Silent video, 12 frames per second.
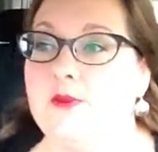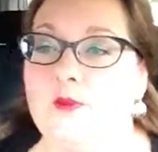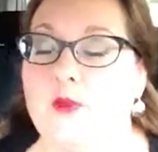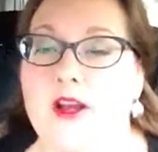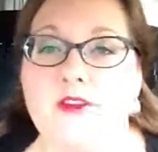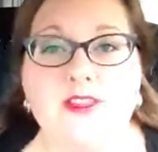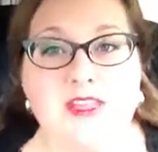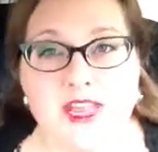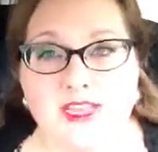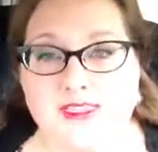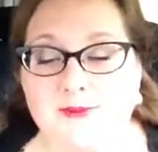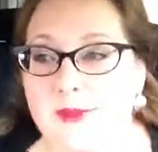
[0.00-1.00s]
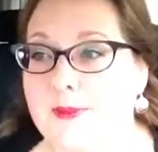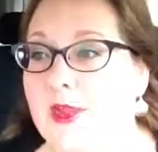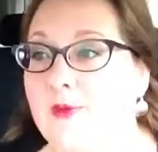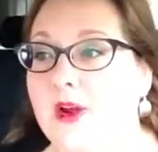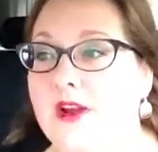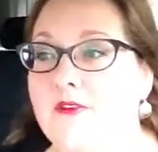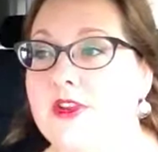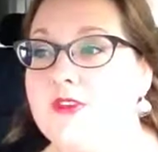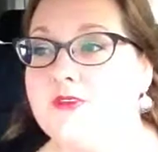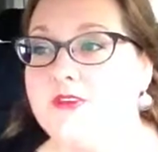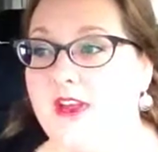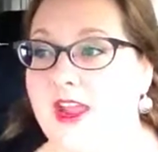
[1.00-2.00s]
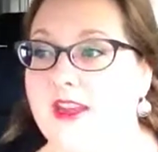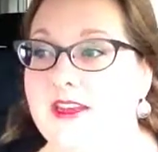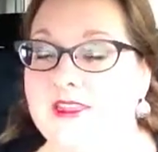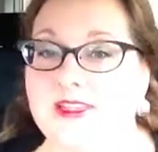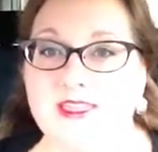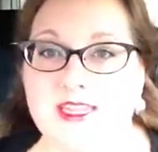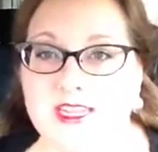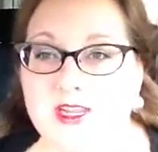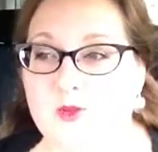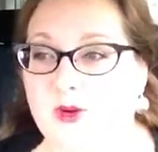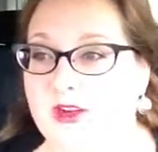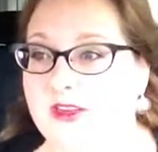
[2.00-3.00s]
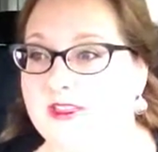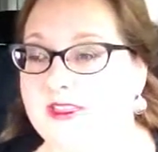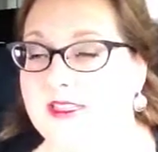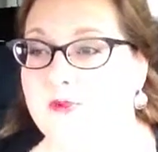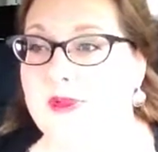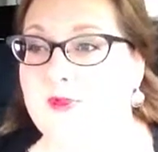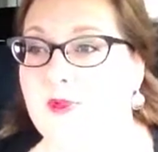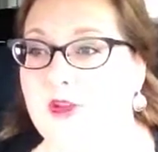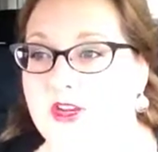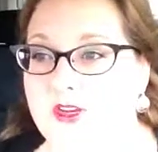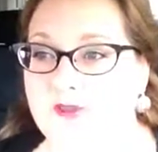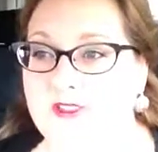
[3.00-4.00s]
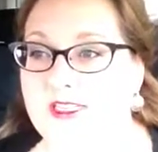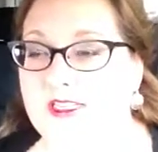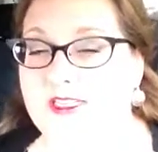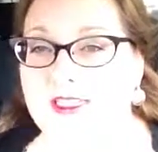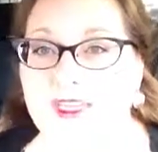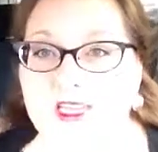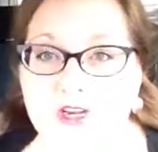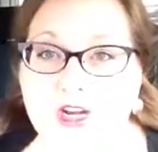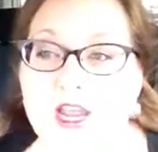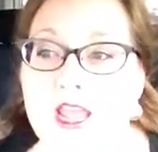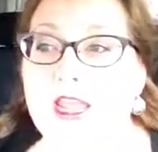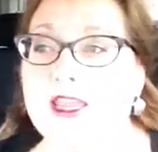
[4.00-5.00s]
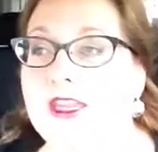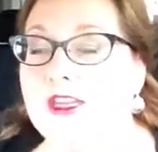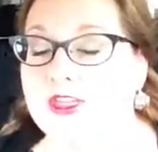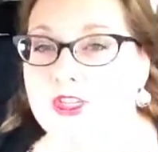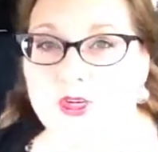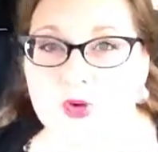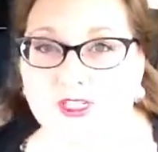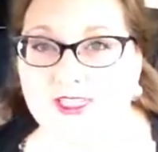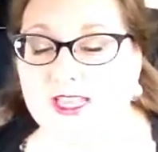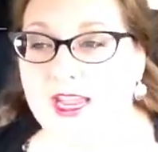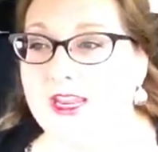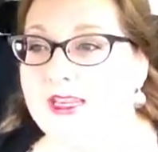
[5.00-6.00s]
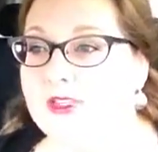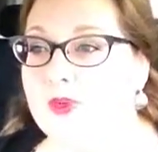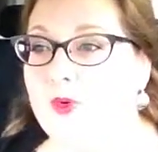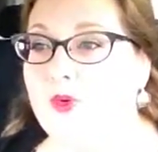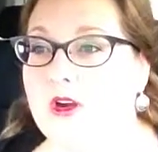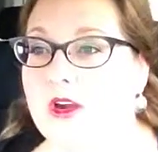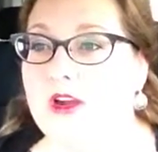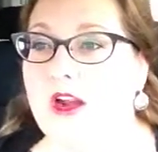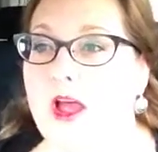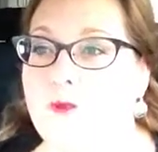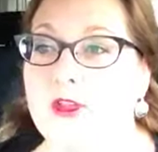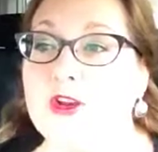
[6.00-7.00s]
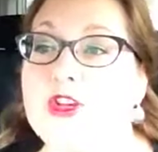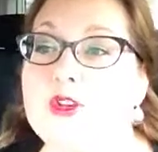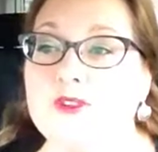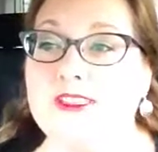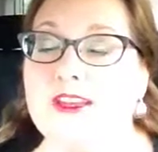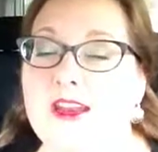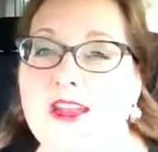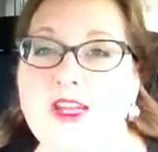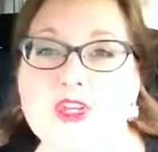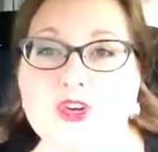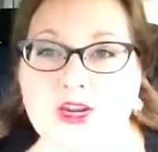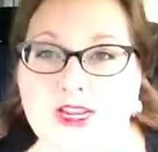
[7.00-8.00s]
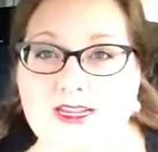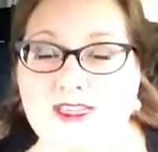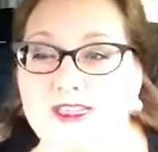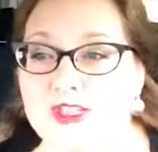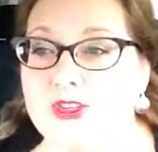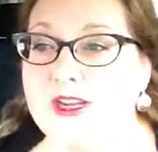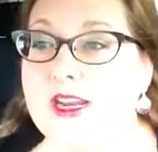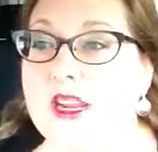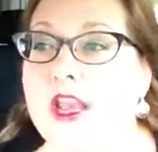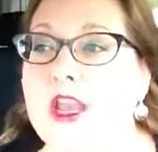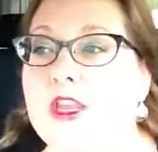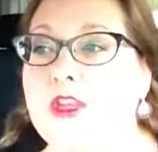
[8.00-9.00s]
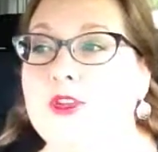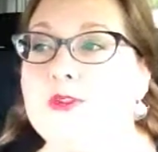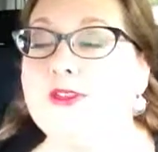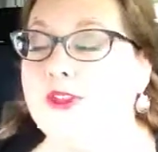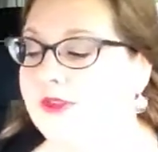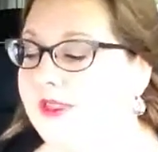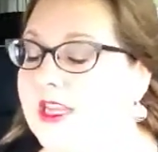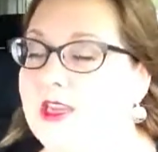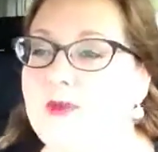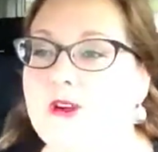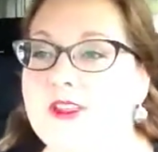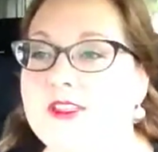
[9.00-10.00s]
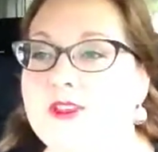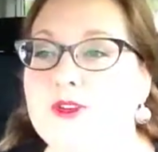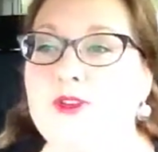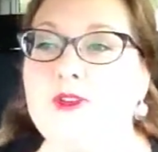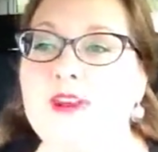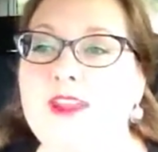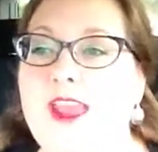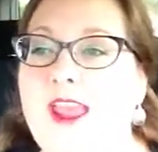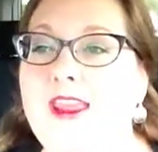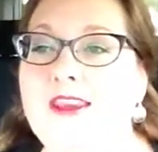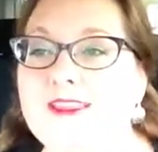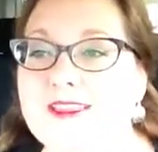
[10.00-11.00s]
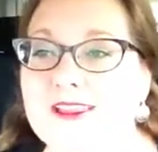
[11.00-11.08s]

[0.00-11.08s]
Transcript: Whatever the case may be, whatever you find is the keywords that people are using to either get to your site, or they're using in your industry, use those keywords to create